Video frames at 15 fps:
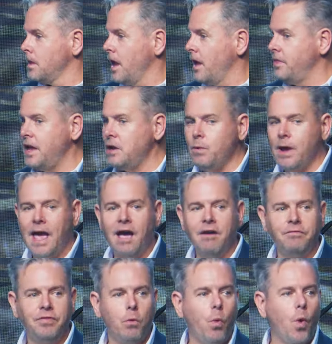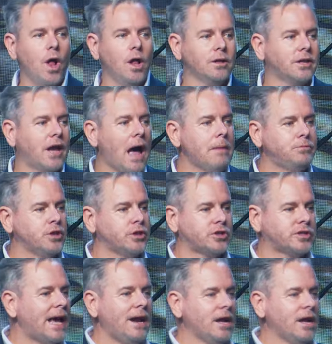then we have the world come to tell